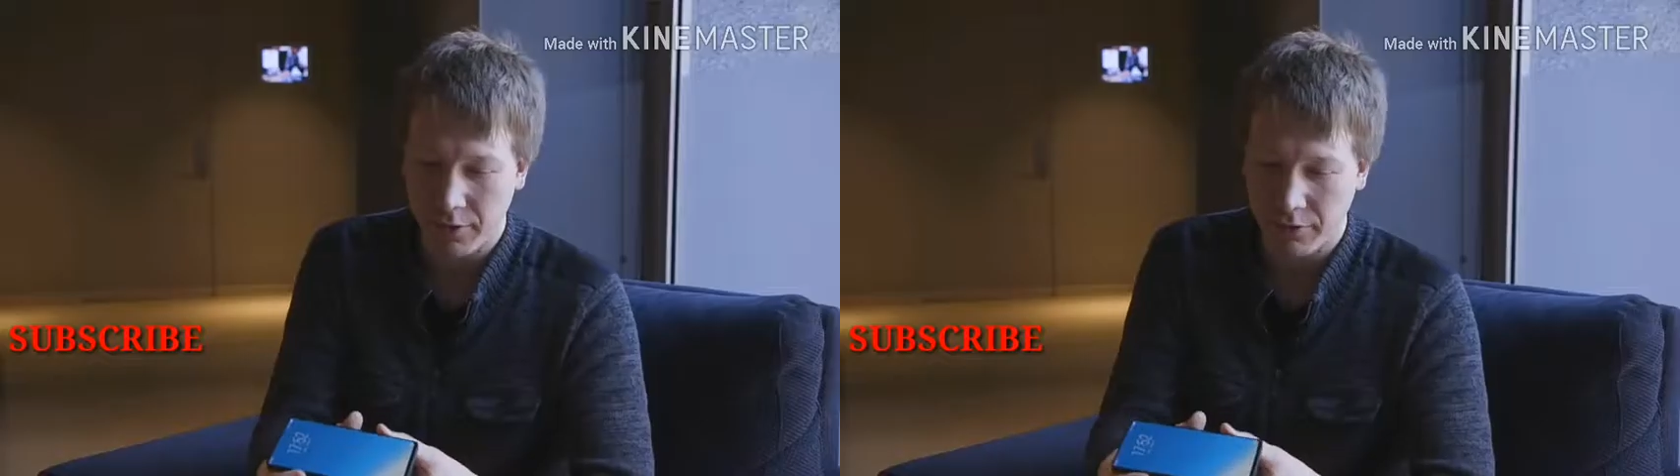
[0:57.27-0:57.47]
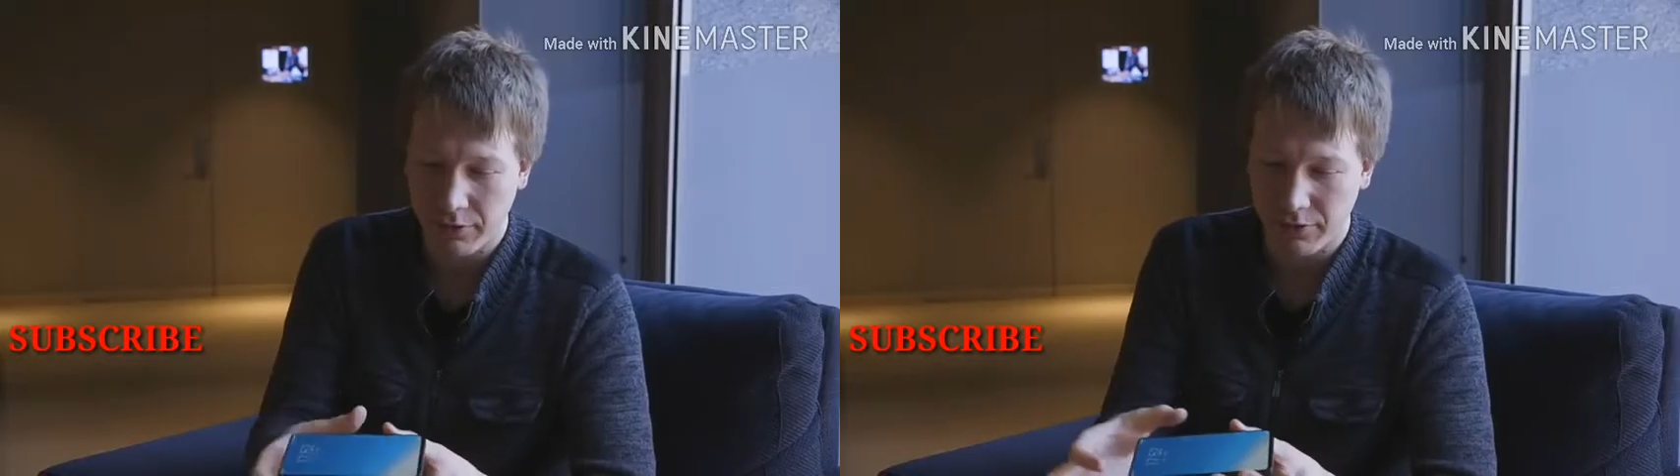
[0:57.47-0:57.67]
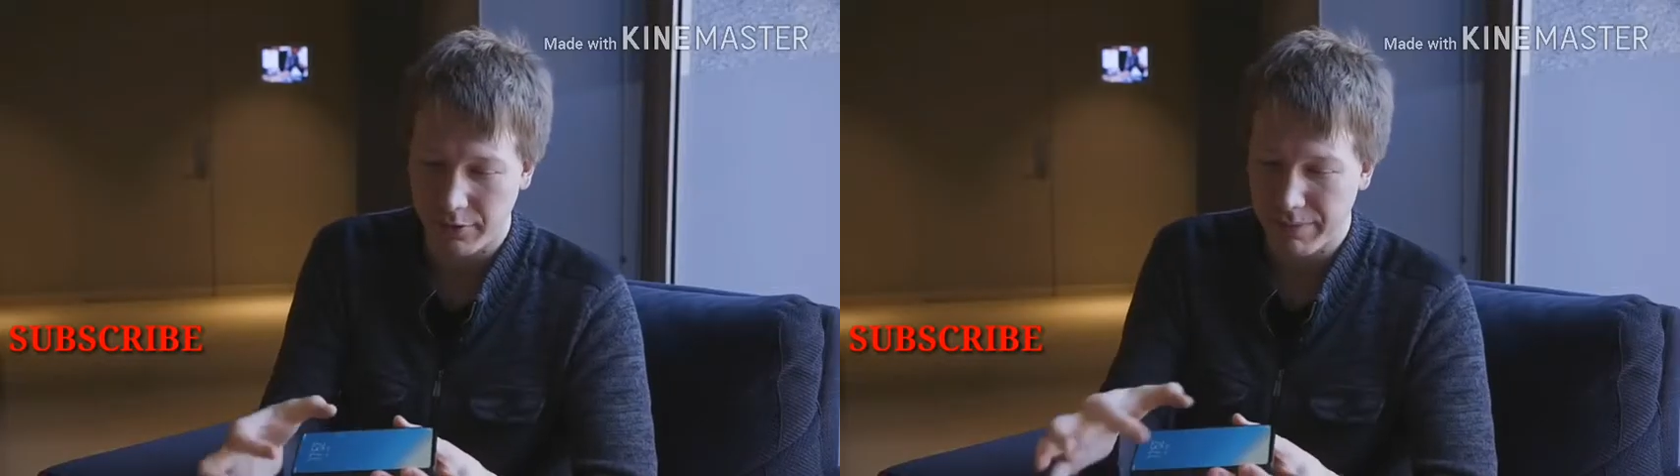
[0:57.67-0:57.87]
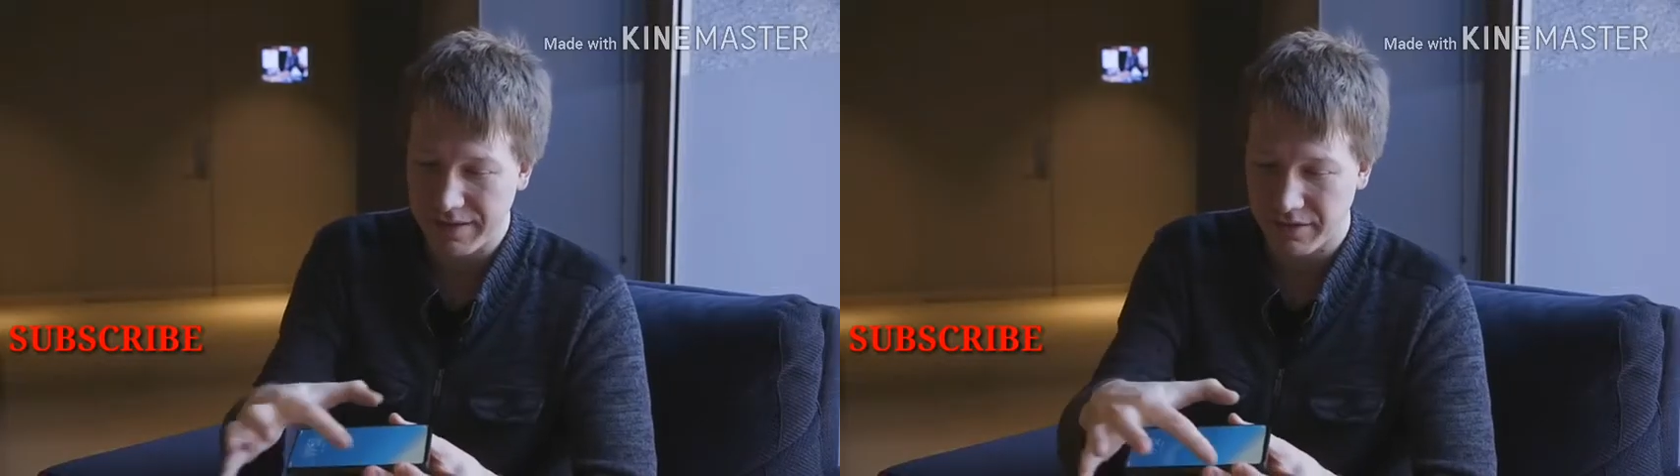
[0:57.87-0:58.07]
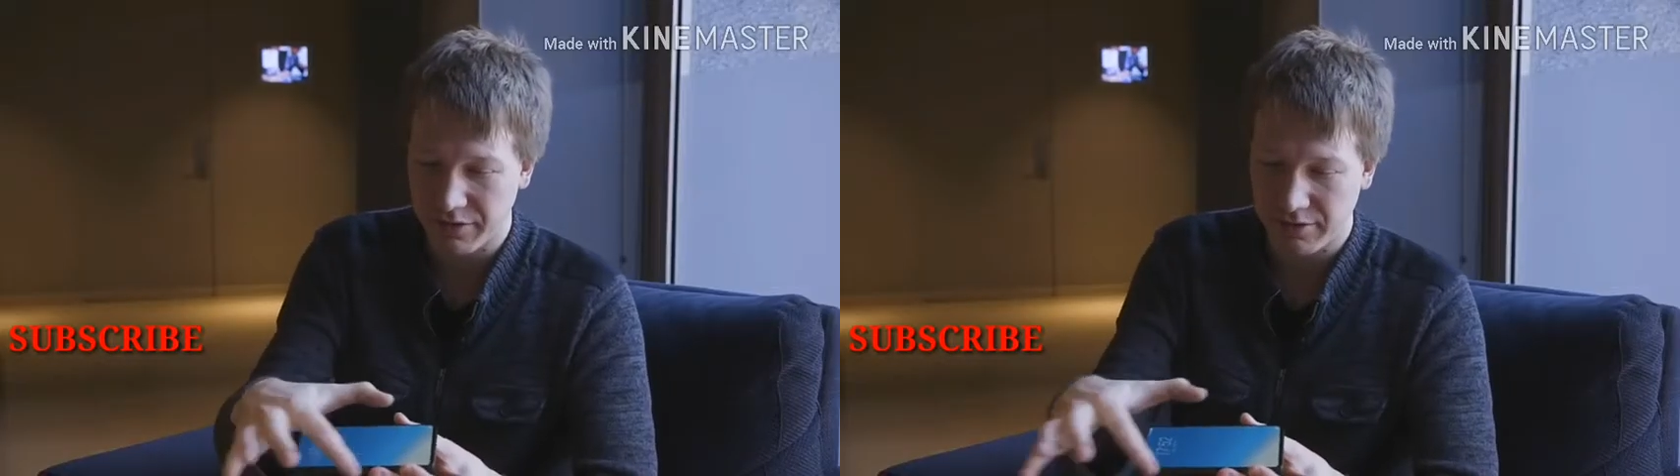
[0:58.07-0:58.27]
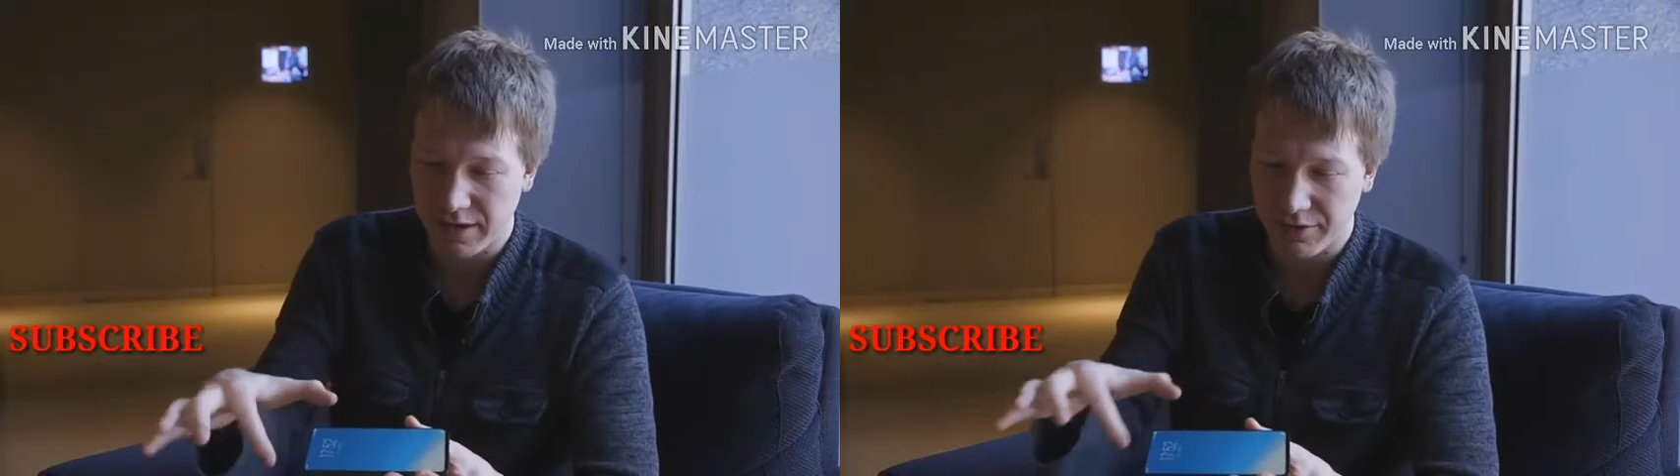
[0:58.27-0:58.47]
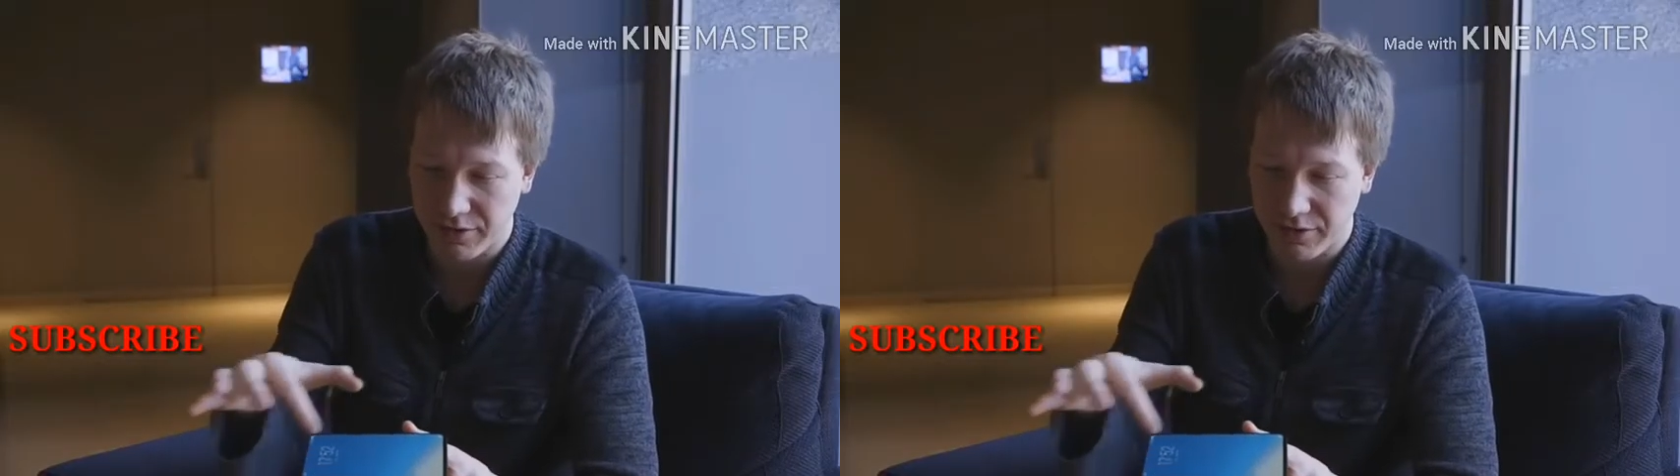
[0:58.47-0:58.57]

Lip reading: phones, the bezels around